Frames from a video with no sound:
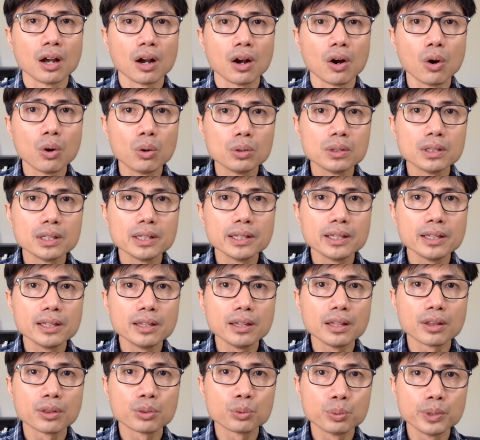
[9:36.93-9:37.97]

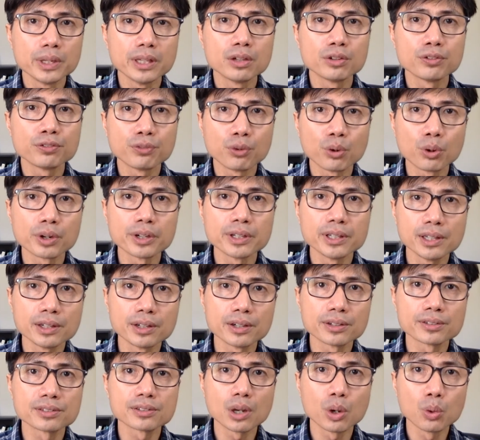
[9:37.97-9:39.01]
only three to four
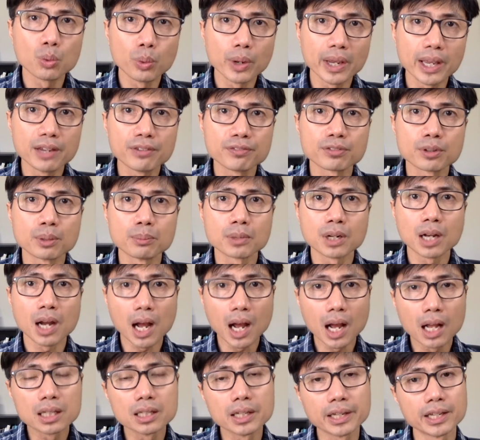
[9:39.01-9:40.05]
years away from
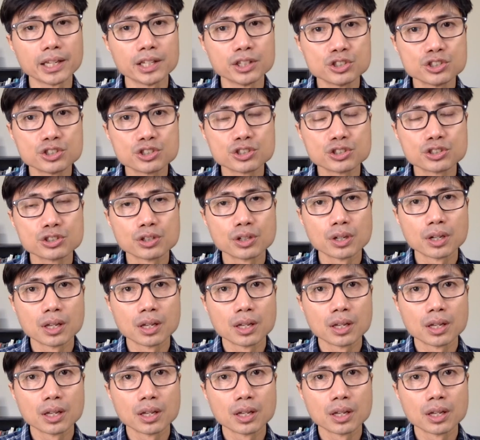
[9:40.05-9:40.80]
college,